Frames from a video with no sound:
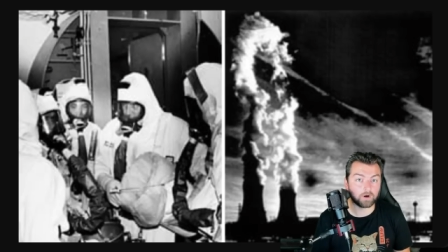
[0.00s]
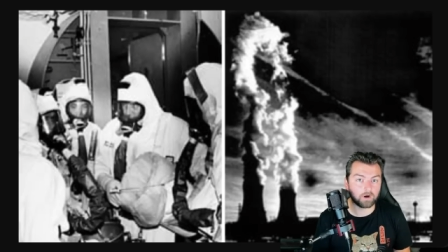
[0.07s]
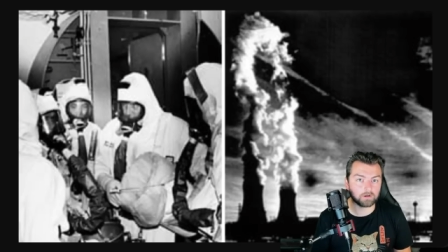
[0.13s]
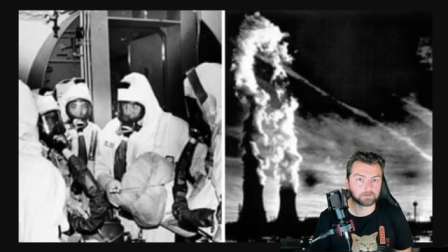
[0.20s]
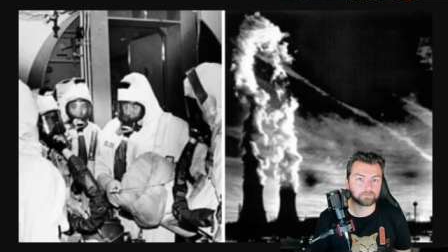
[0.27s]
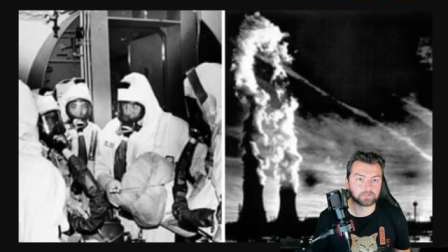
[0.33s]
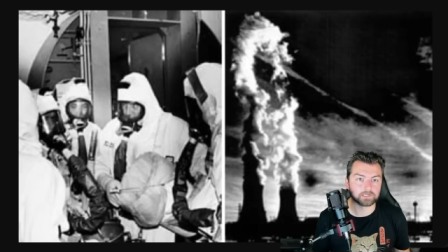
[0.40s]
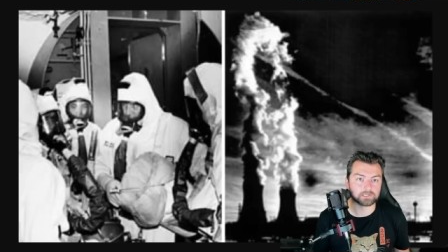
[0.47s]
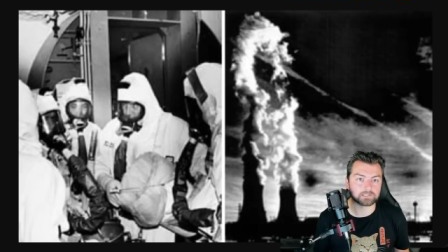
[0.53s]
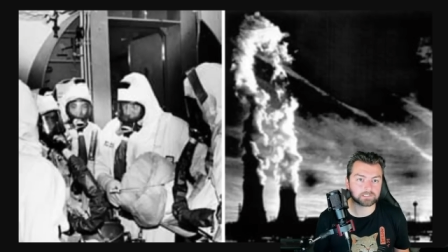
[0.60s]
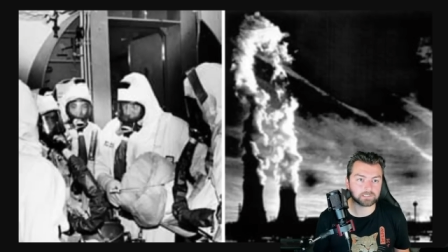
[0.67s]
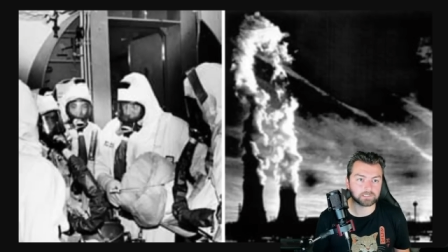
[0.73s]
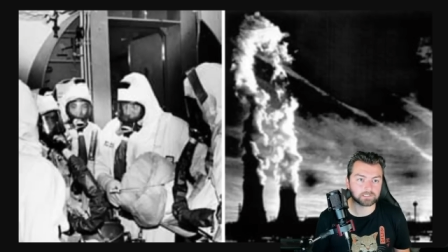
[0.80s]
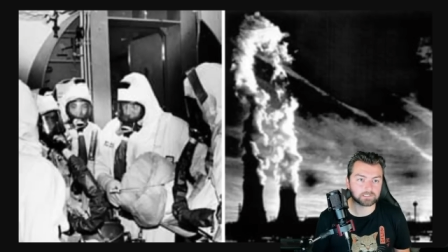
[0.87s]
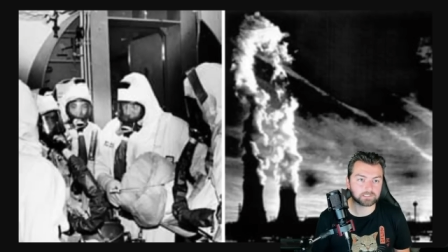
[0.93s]
all of this
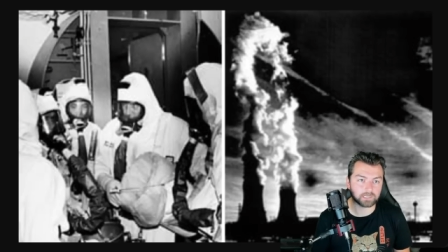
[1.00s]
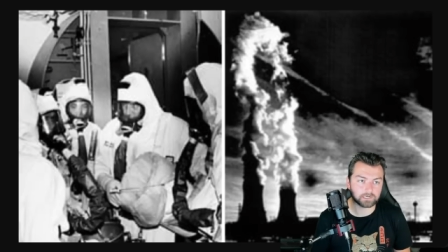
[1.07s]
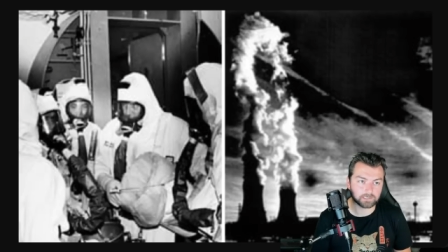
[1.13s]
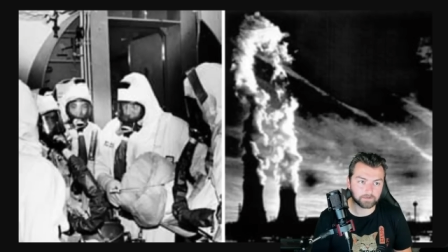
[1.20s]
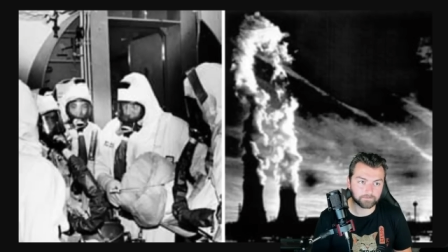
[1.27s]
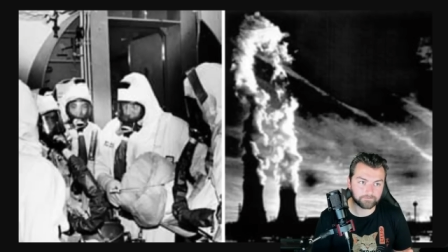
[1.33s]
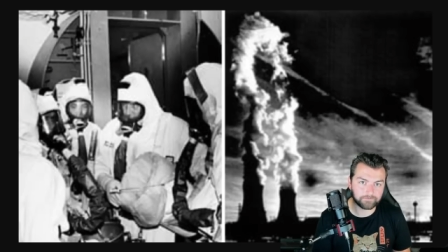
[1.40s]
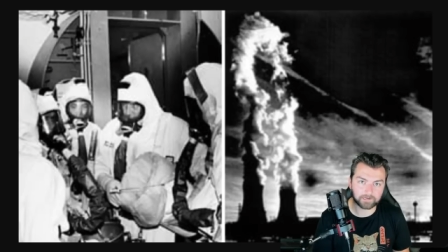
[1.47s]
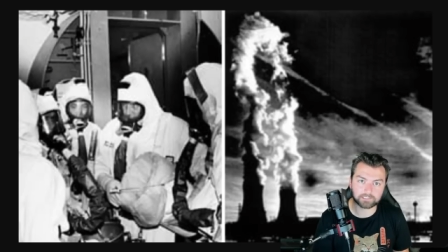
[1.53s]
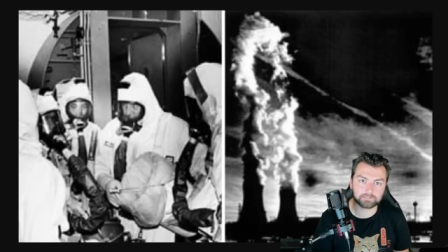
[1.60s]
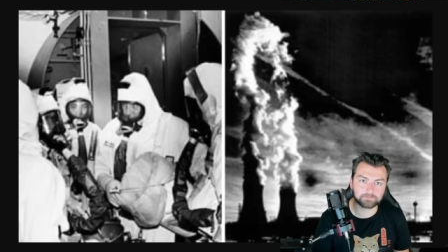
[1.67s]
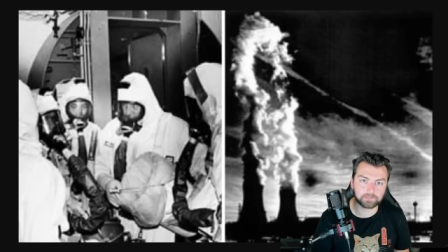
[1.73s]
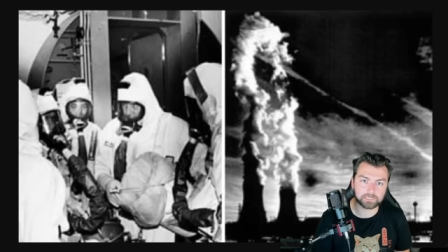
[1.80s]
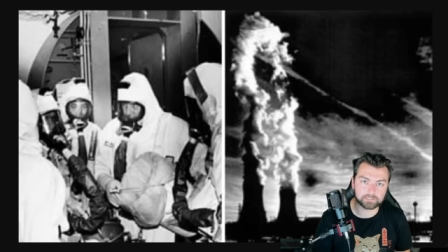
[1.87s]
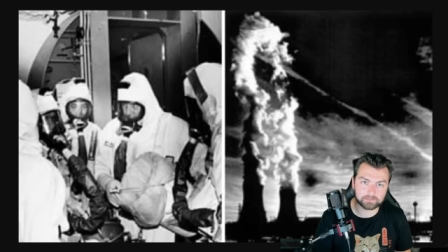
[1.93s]
is that
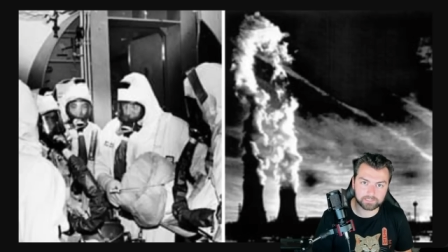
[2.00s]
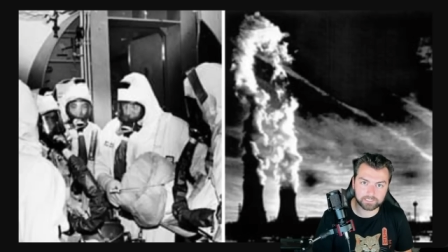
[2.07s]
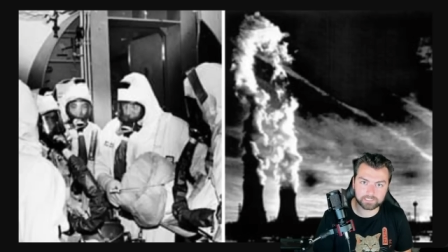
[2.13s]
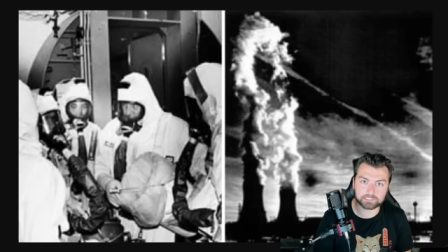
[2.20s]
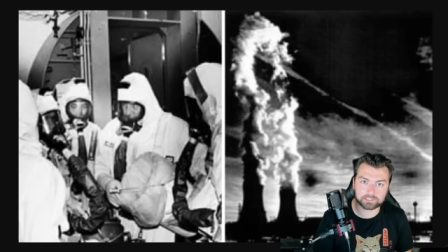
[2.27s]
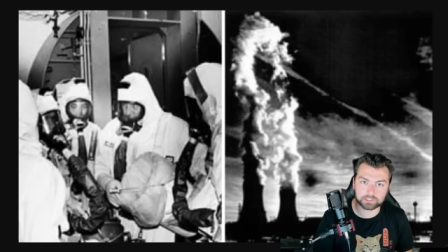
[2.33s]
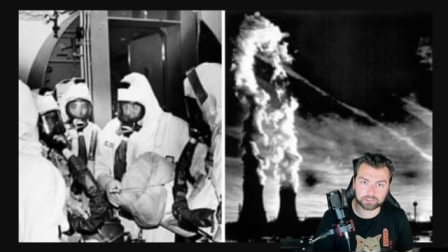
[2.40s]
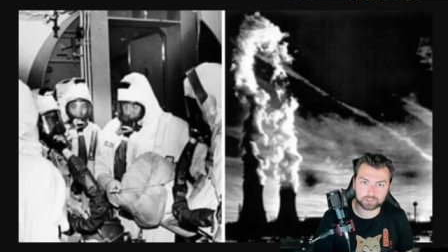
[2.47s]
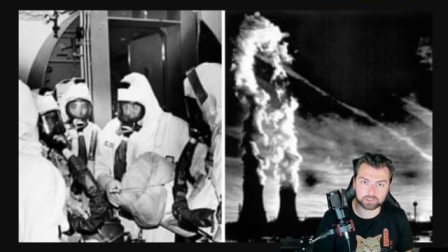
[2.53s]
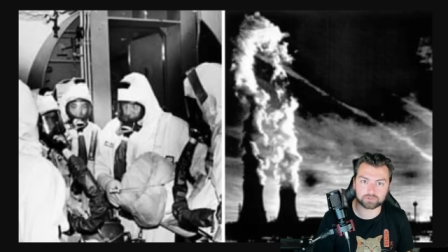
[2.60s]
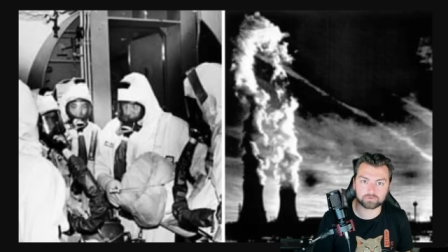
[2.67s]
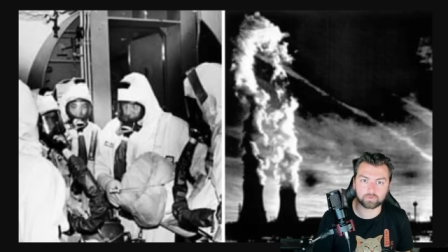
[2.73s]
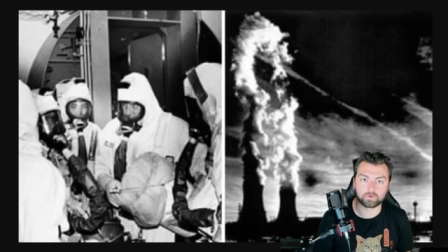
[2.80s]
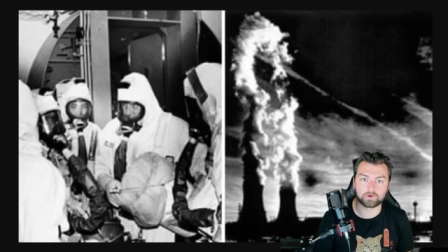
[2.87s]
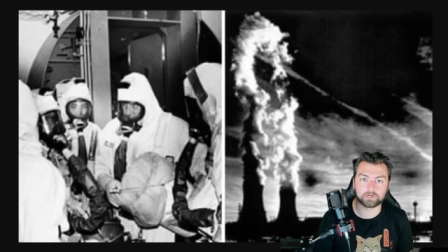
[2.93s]
effectively this
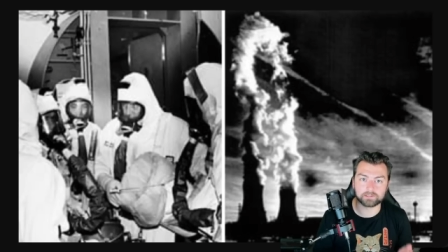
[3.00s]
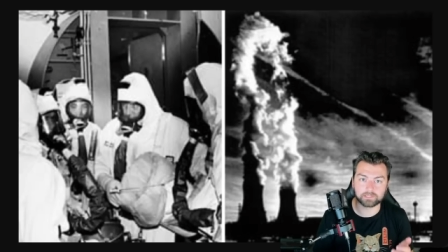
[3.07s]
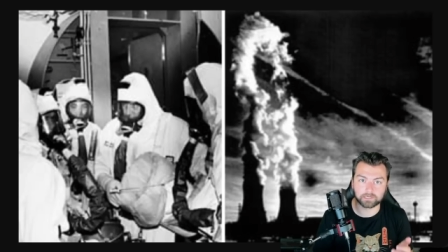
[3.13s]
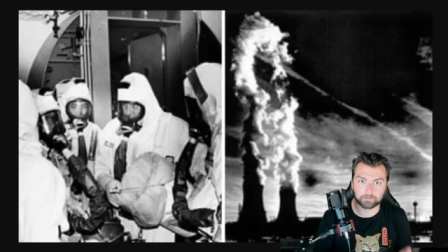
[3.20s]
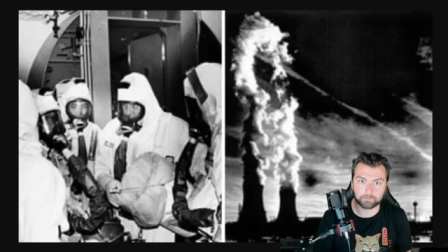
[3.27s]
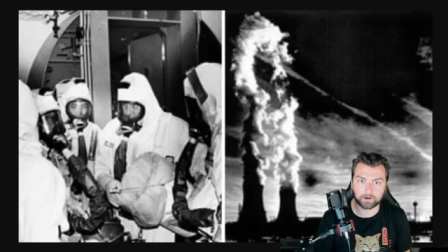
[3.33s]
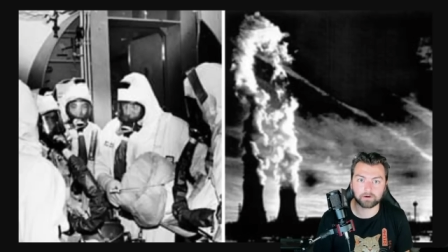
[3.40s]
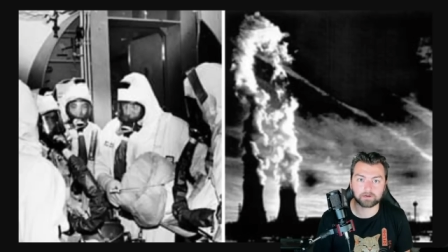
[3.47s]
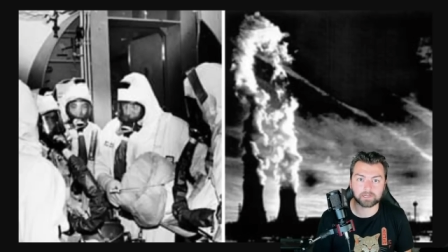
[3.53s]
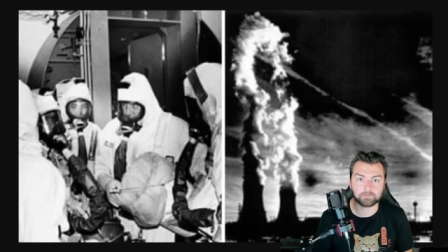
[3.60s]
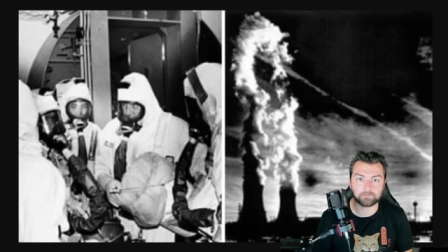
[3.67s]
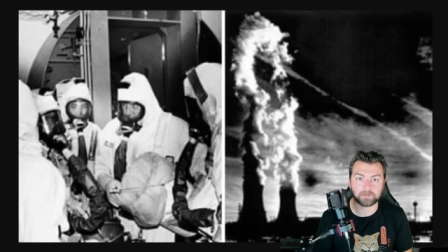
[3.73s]
destroyed the American